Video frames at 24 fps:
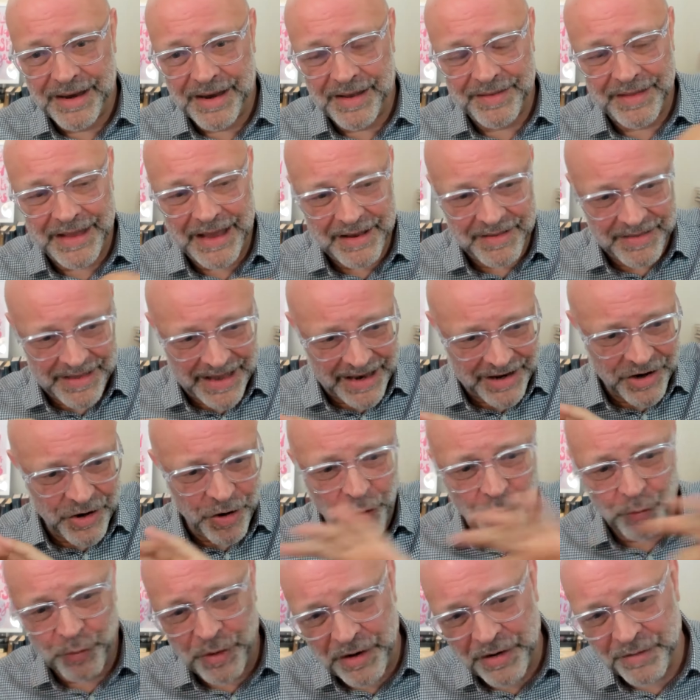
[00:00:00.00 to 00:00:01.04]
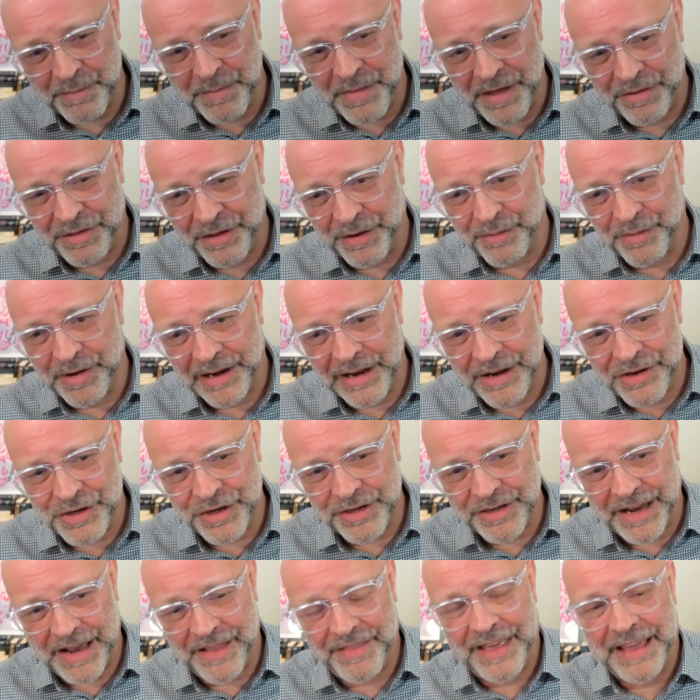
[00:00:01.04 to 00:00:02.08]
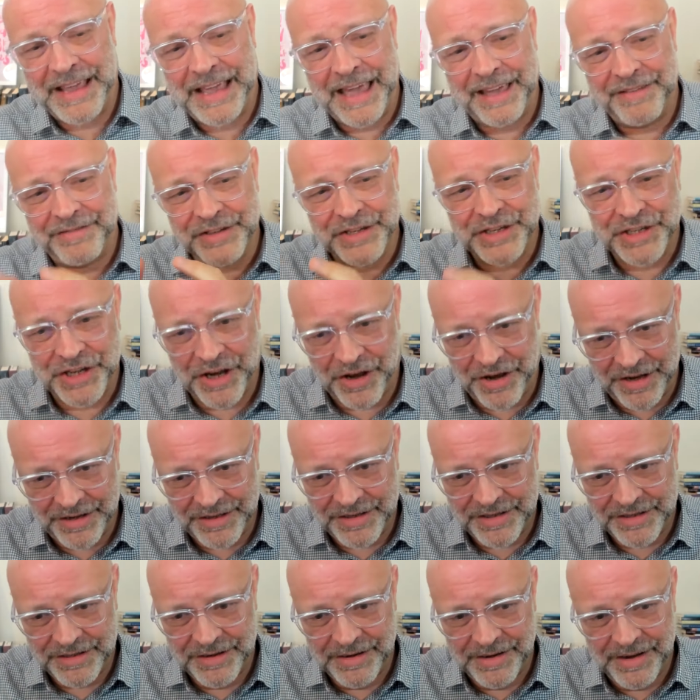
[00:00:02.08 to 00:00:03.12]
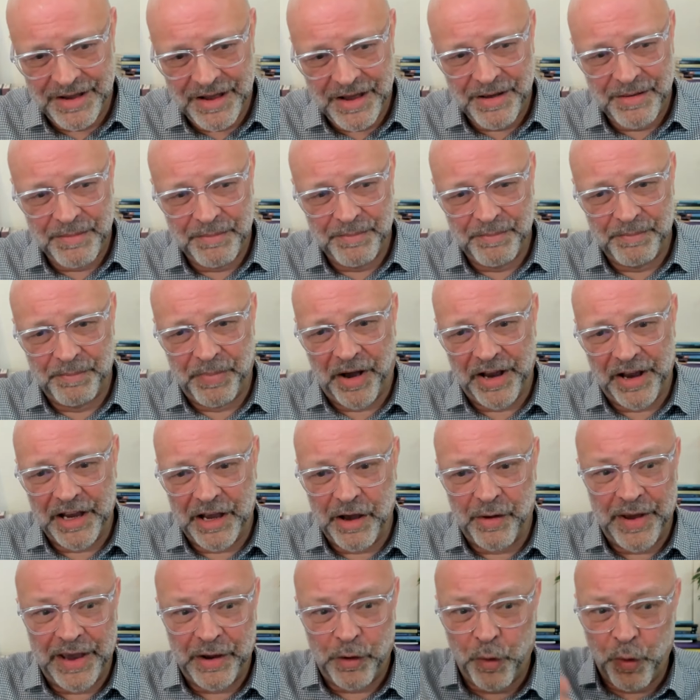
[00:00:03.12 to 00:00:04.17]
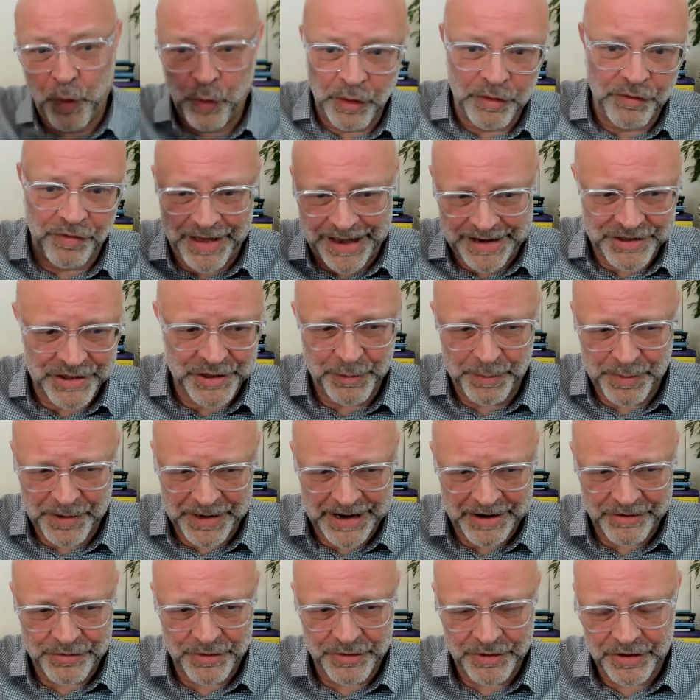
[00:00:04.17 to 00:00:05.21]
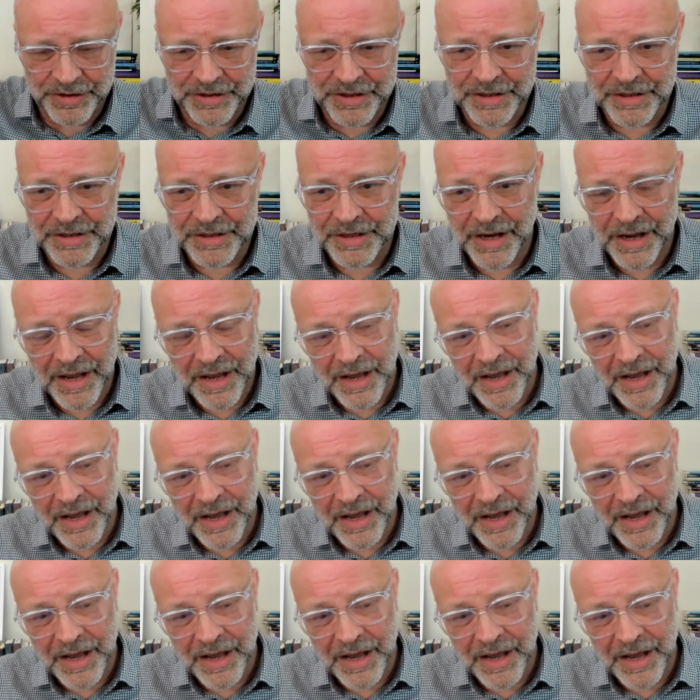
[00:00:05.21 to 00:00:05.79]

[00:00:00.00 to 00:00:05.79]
And they, they got rid of mythic religion and they gave us science by going all of that supernatural nonsense.